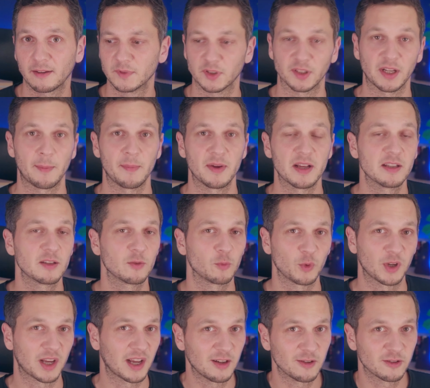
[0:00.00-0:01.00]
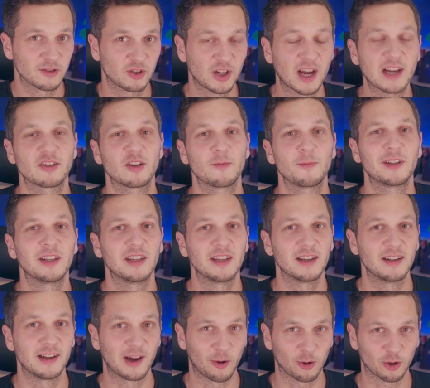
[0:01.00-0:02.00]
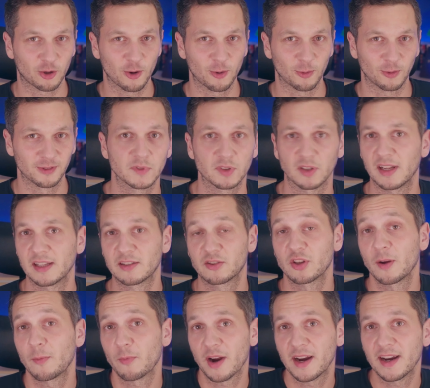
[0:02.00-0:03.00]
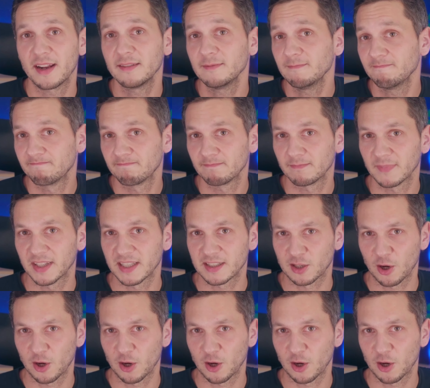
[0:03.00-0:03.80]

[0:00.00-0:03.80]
So that means we can use ChatGPT in our code. So let's jump right in. Let's